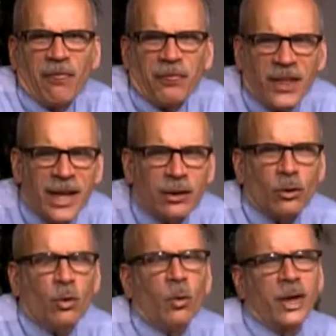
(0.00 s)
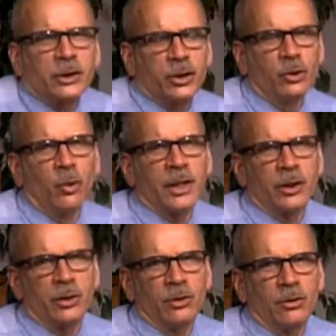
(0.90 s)
Think what you want to
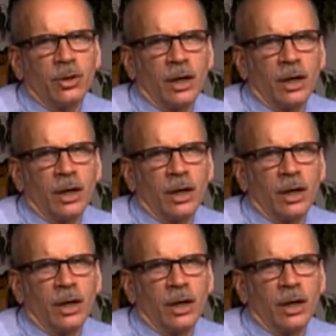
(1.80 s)
do.